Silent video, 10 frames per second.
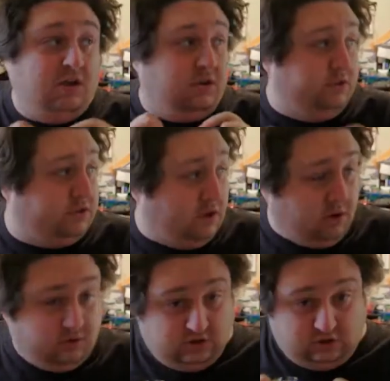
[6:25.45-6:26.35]
Use
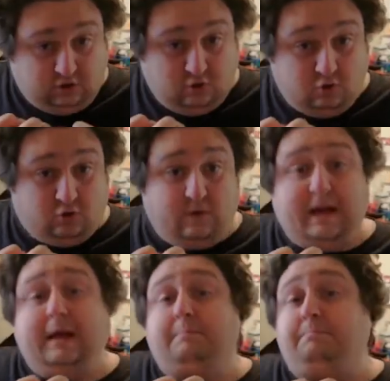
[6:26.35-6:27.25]
those to
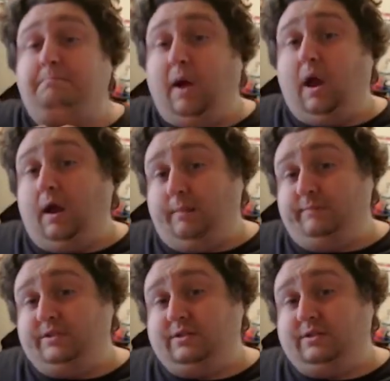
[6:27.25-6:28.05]
create bombs.